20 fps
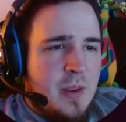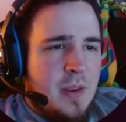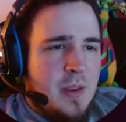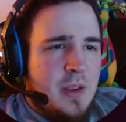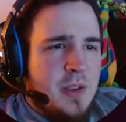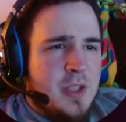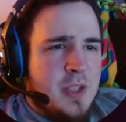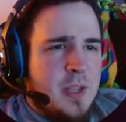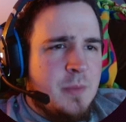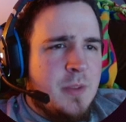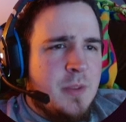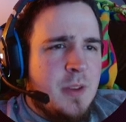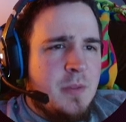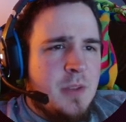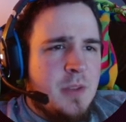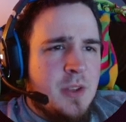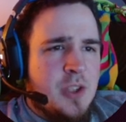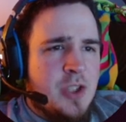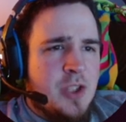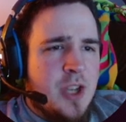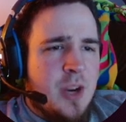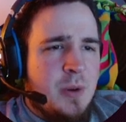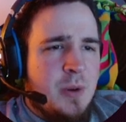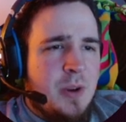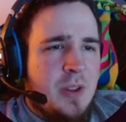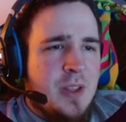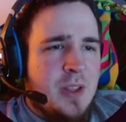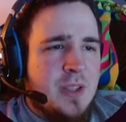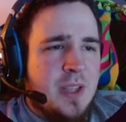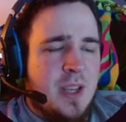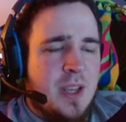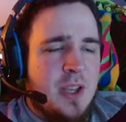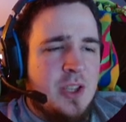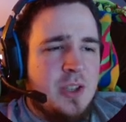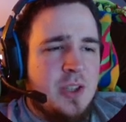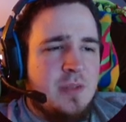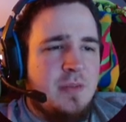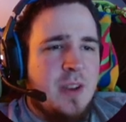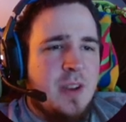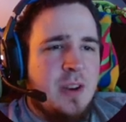Same thing for this chair rail that's like it's
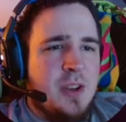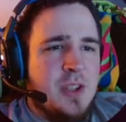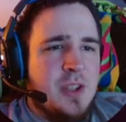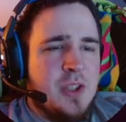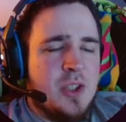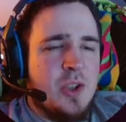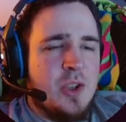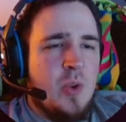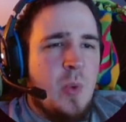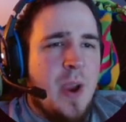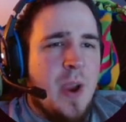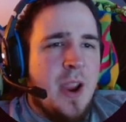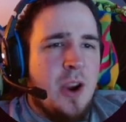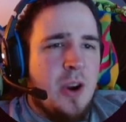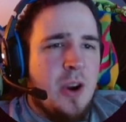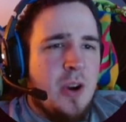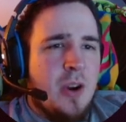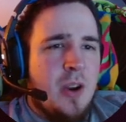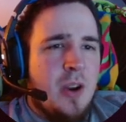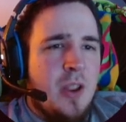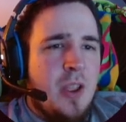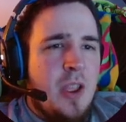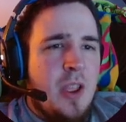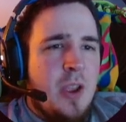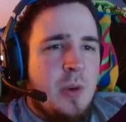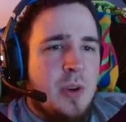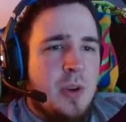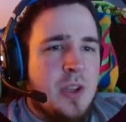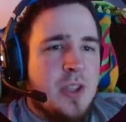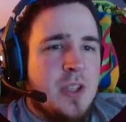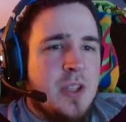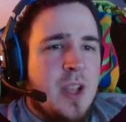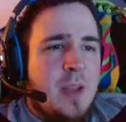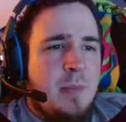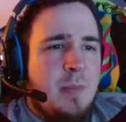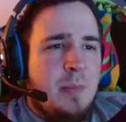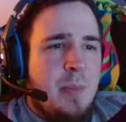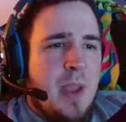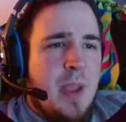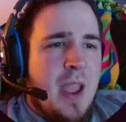just very square, which is not
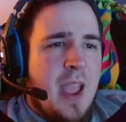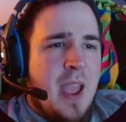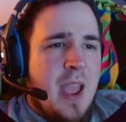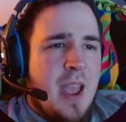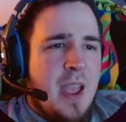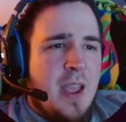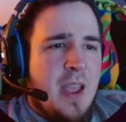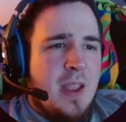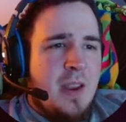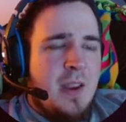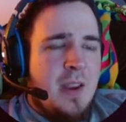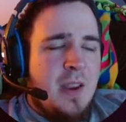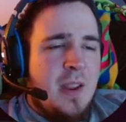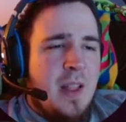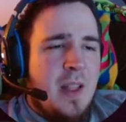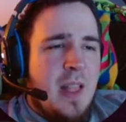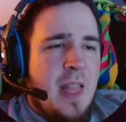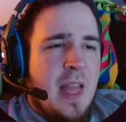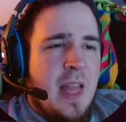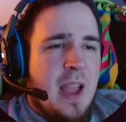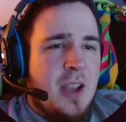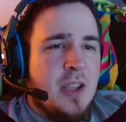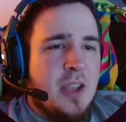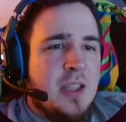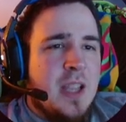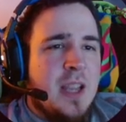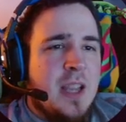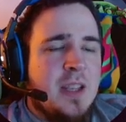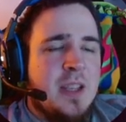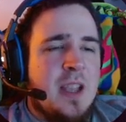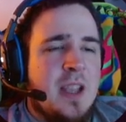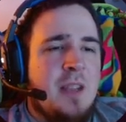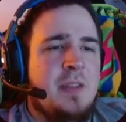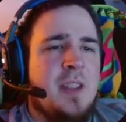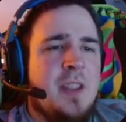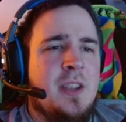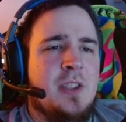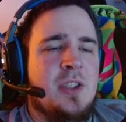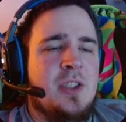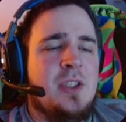bad. I just like to have
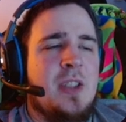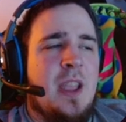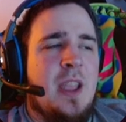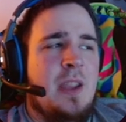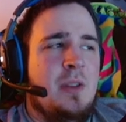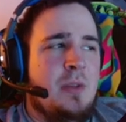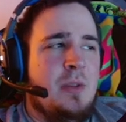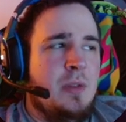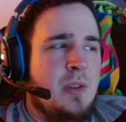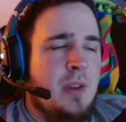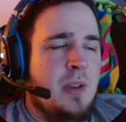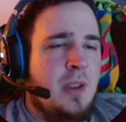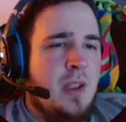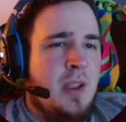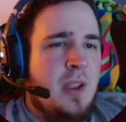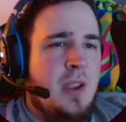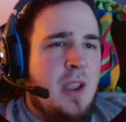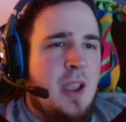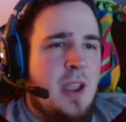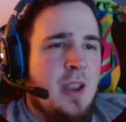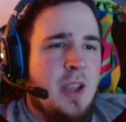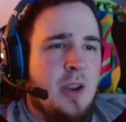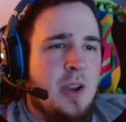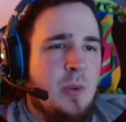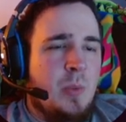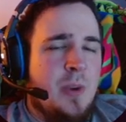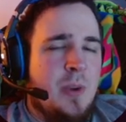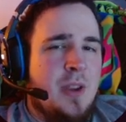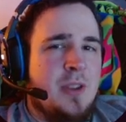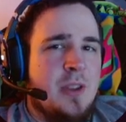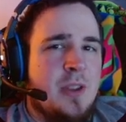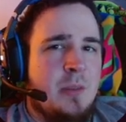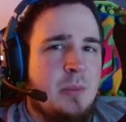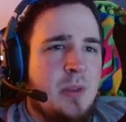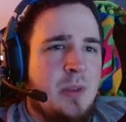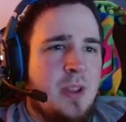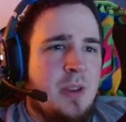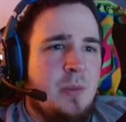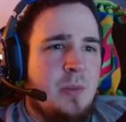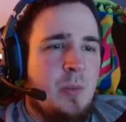things scaled in like a
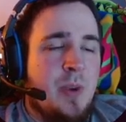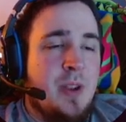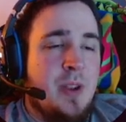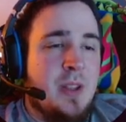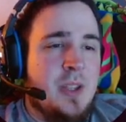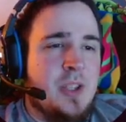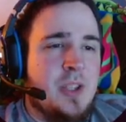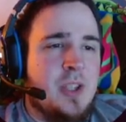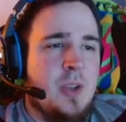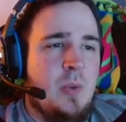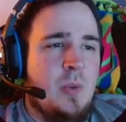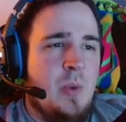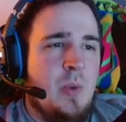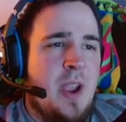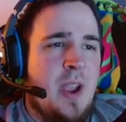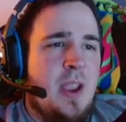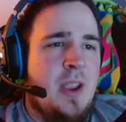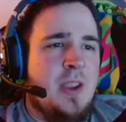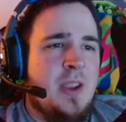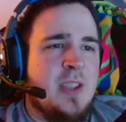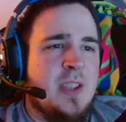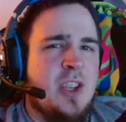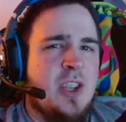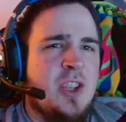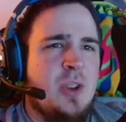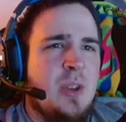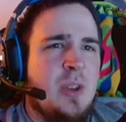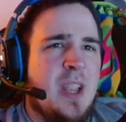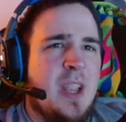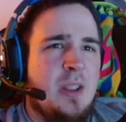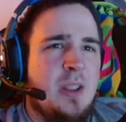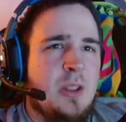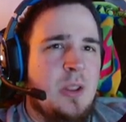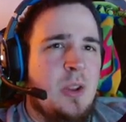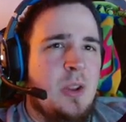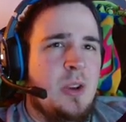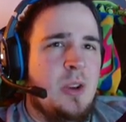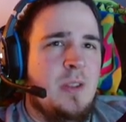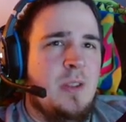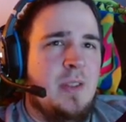reasonably realistic way because I just don't like the
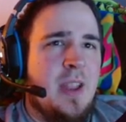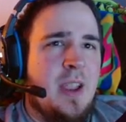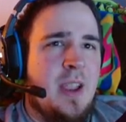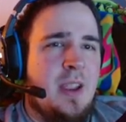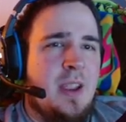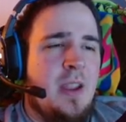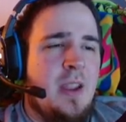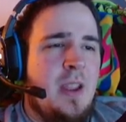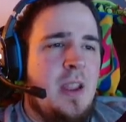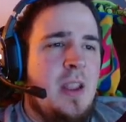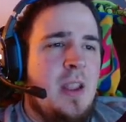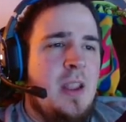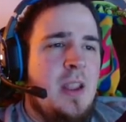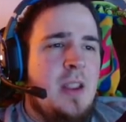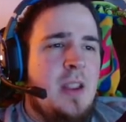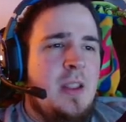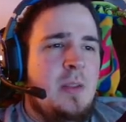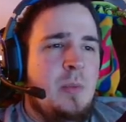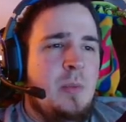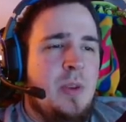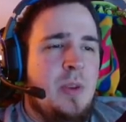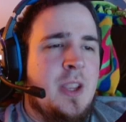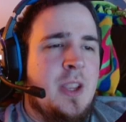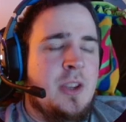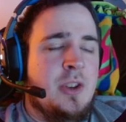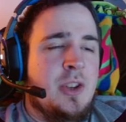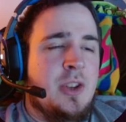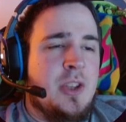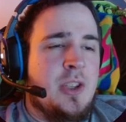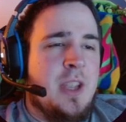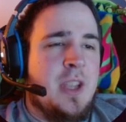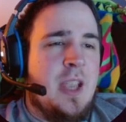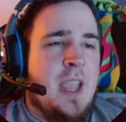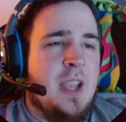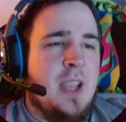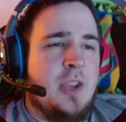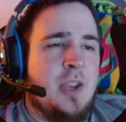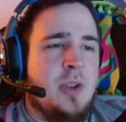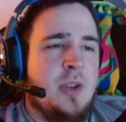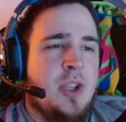look of like when things are just like
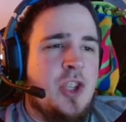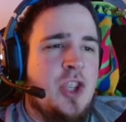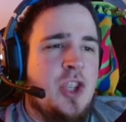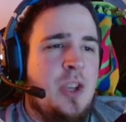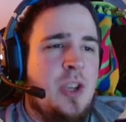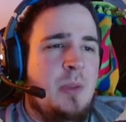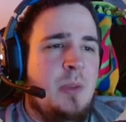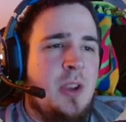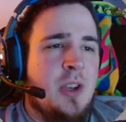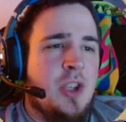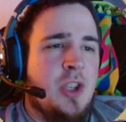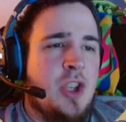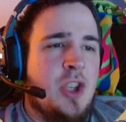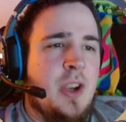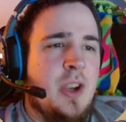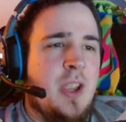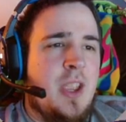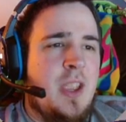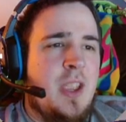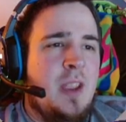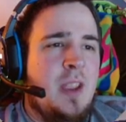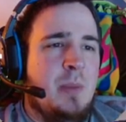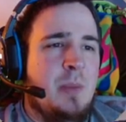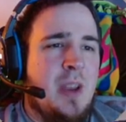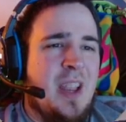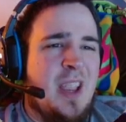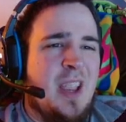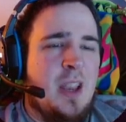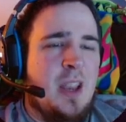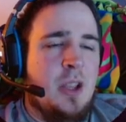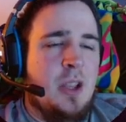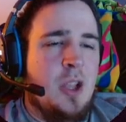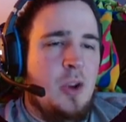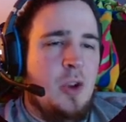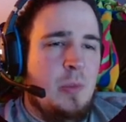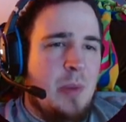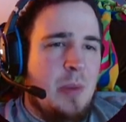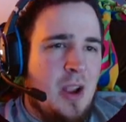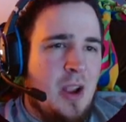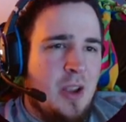extra chibi and chunky, but like in a low
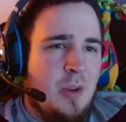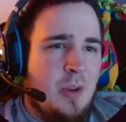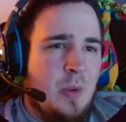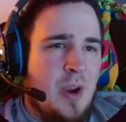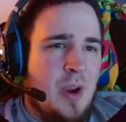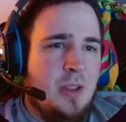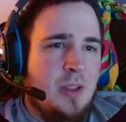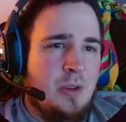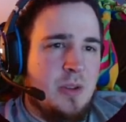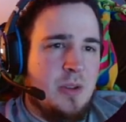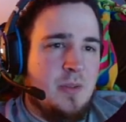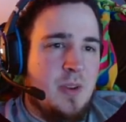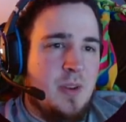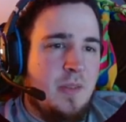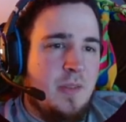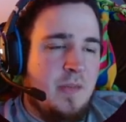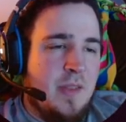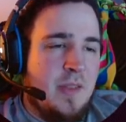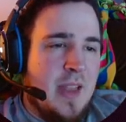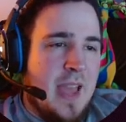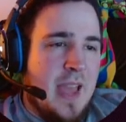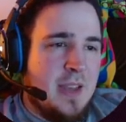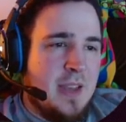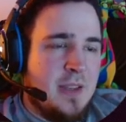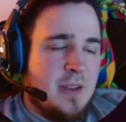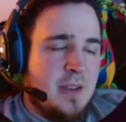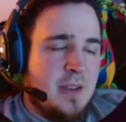poly way that looks very flat.